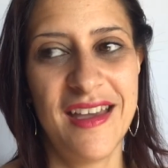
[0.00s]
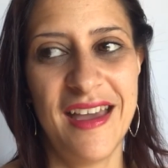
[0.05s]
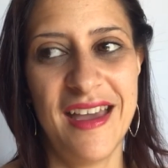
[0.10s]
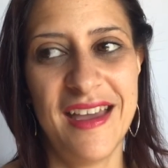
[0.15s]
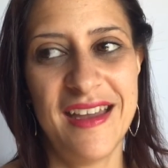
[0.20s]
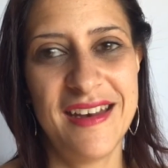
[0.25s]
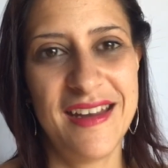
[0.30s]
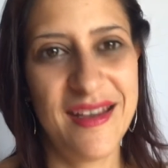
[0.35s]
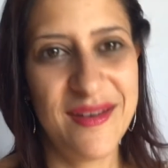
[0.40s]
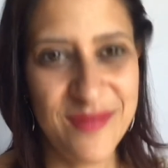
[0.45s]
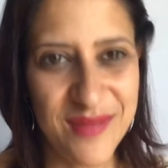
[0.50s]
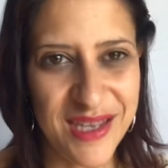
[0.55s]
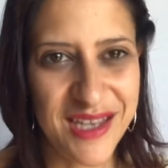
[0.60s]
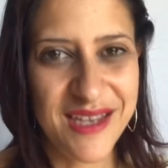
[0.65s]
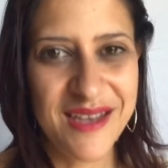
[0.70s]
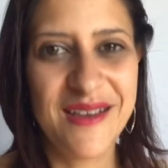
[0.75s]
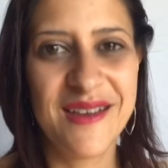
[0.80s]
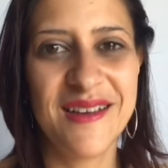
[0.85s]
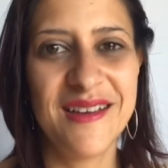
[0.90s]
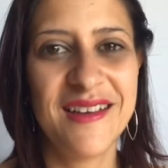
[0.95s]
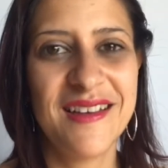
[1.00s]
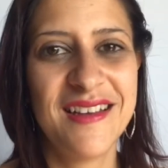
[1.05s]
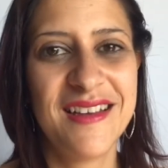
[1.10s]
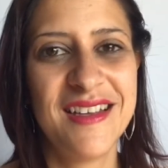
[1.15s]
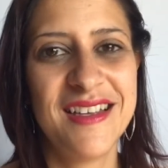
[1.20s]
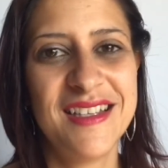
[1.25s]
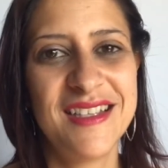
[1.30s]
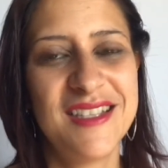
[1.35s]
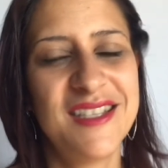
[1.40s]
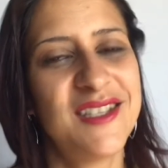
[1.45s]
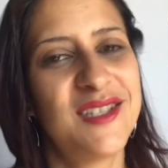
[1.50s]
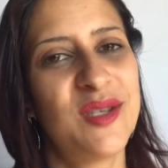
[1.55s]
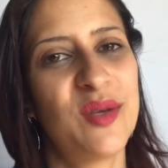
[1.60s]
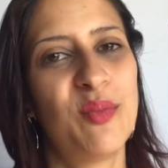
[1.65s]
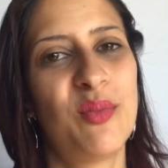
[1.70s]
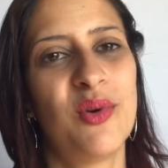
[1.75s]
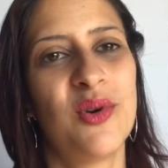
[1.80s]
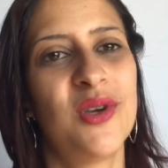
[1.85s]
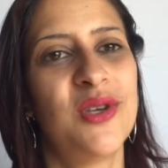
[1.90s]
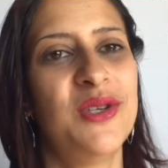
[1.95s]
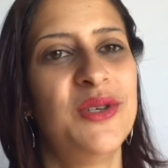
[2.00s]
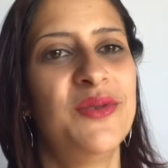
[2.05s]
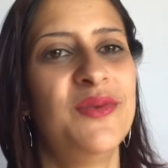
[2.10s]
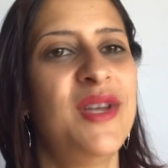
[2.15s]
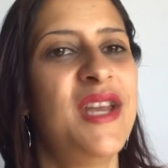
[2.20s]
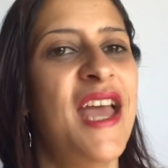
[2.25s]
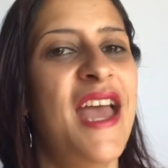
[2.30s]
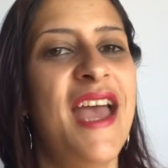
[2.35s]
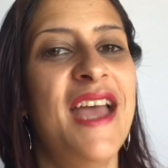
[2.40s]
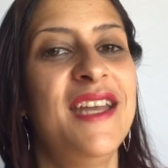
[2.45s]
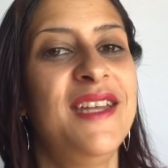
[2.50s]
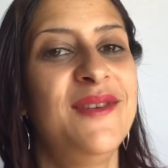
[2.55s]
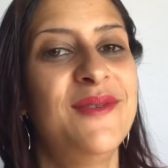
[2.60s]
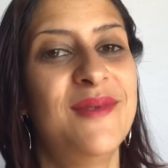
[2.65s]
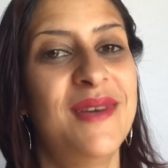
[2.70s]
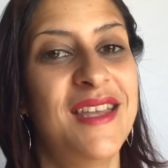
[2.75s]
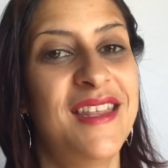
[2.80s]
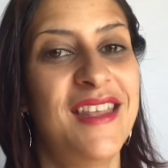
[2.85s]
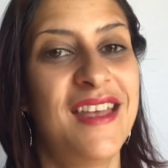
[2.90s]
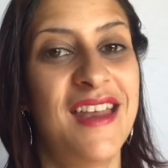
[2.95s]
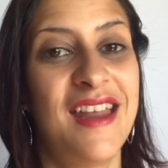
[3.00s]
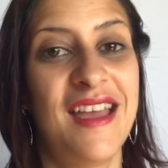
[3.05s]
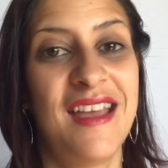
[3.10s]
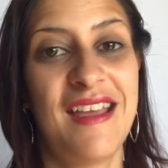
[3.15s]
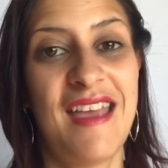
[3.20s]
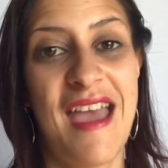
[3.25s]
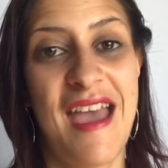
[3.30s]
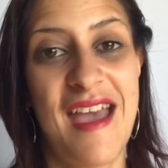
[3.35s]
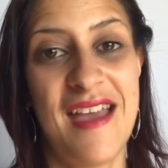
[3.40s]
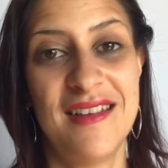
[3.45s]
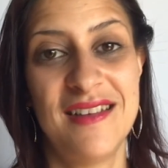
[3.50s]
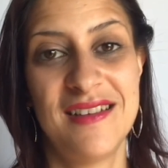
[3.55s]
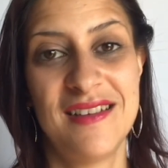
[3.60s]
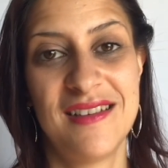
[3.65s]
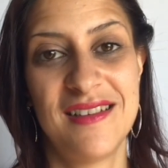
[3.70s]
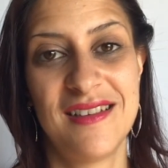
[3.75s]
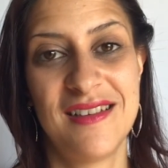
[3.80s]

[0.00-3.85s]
And I'm here to support you in any way that I can.